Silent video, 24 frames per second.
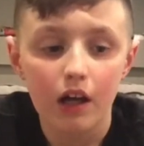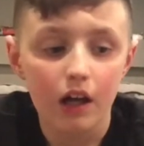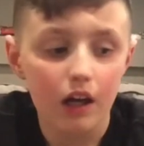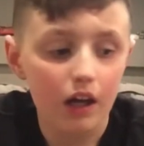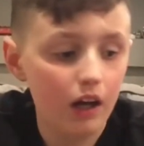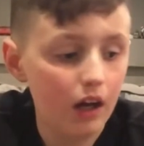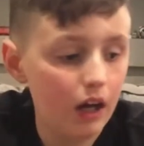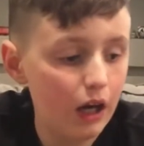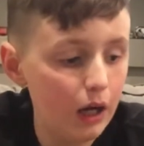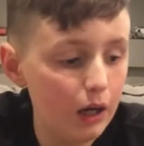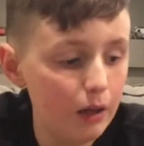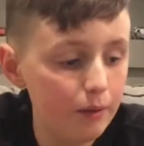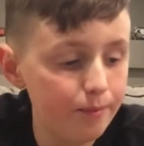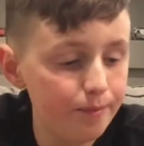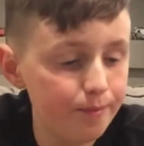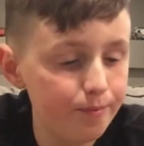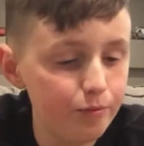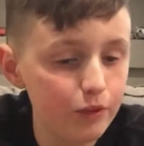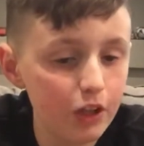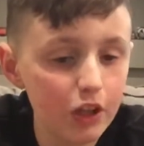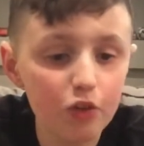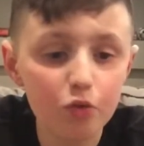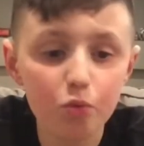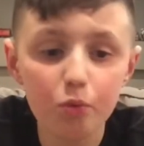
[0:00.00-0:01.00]

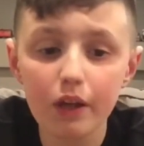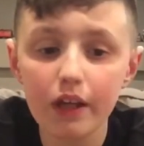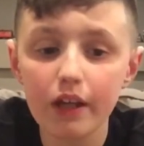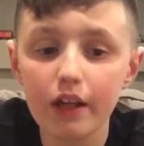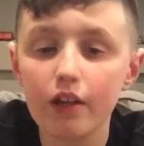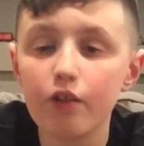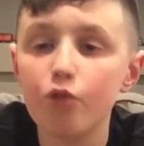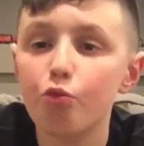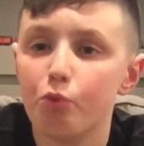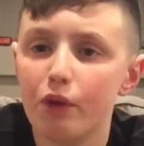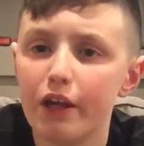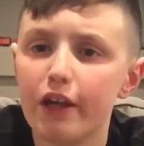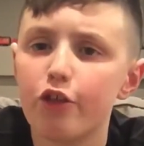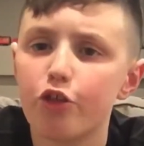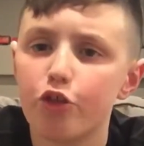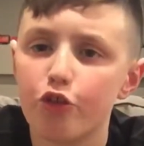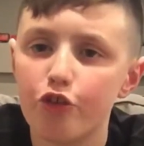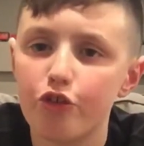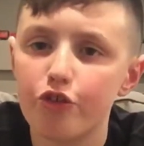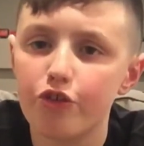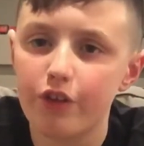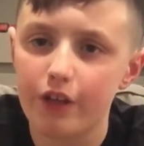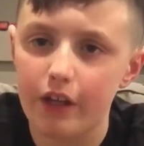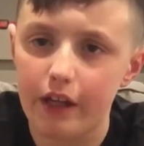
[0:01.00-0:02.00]
Um, this week is week
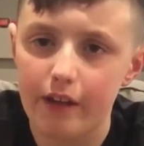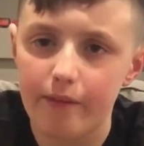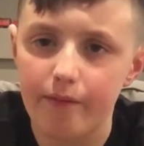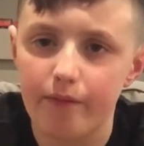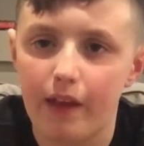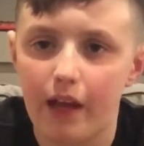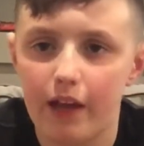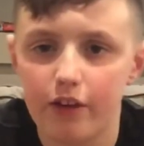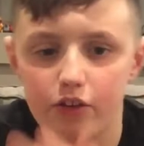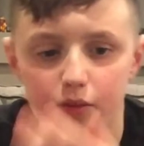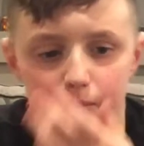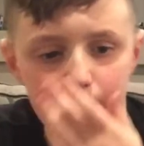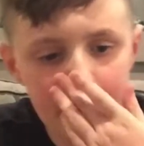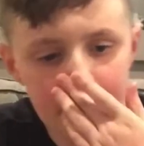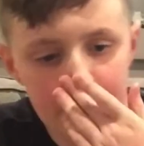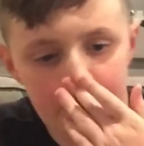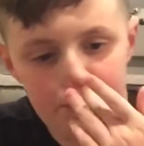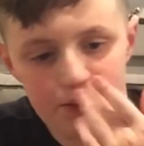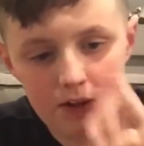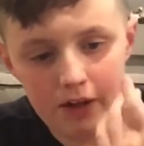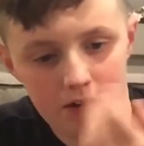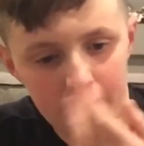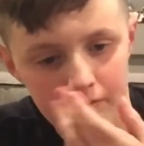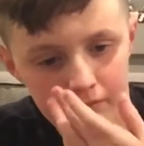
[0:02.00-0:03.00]
13. As you might have
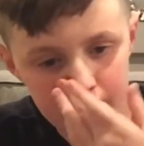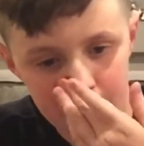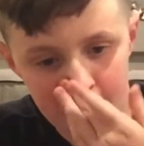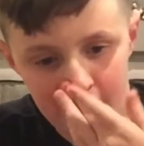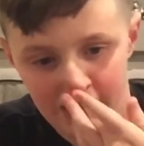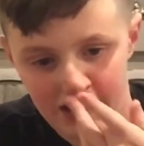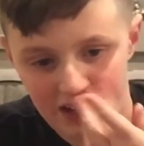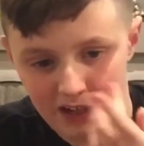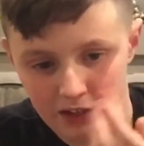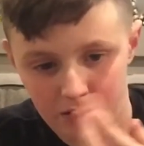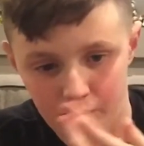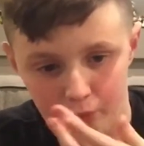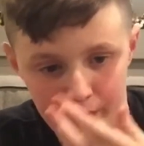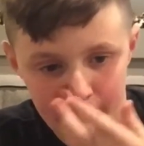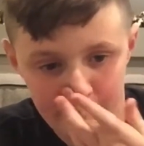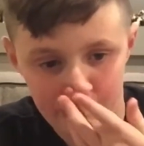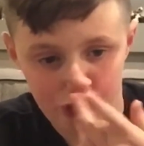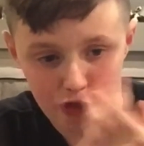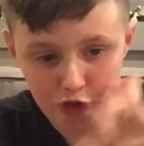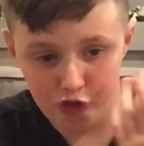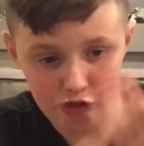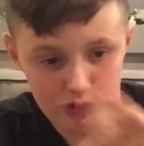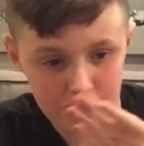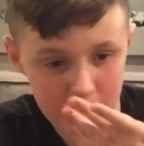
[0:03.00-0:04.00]
known, we're heading into week
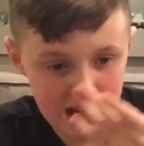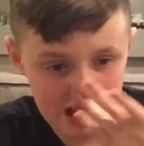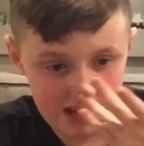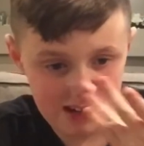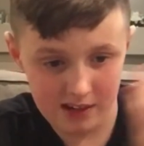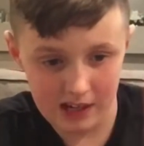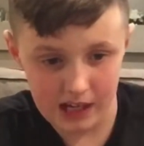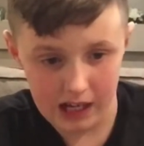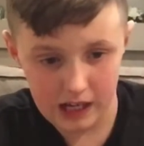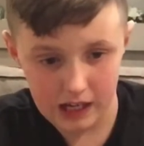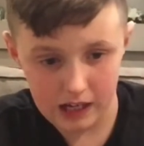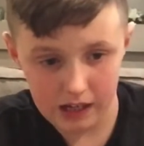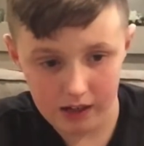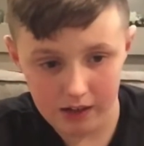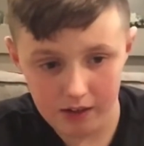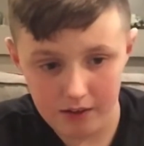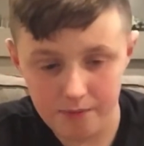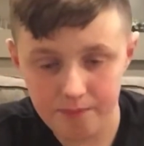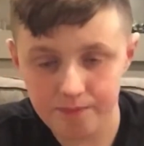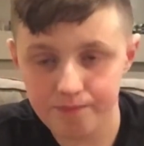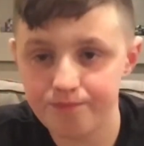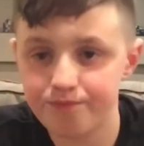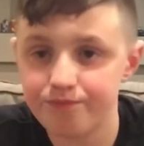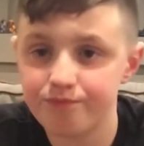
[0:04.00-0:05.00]
13,
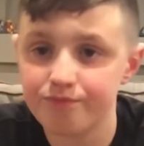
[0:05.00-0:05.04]
and